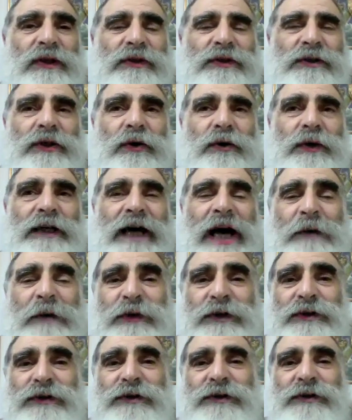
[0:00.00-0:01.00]
so it
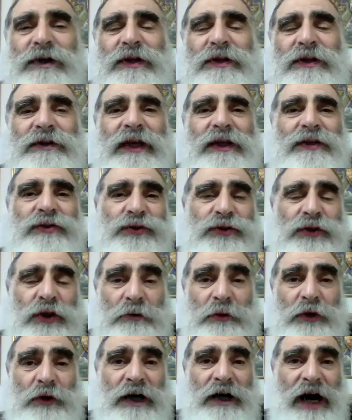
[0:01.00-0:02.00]
happened that
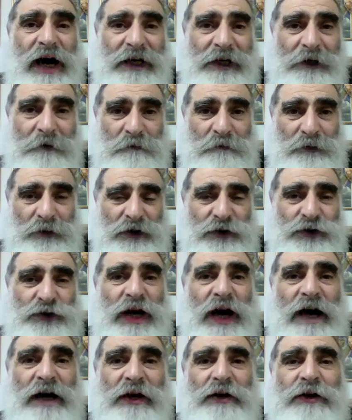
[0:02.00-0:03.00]
Shlomo Chaim
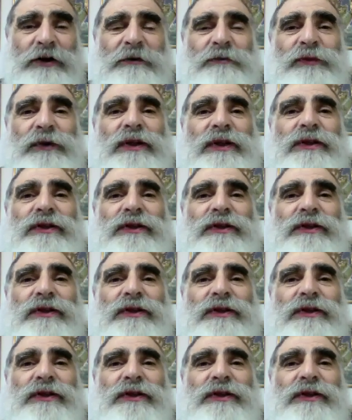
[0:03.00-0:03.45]
Shire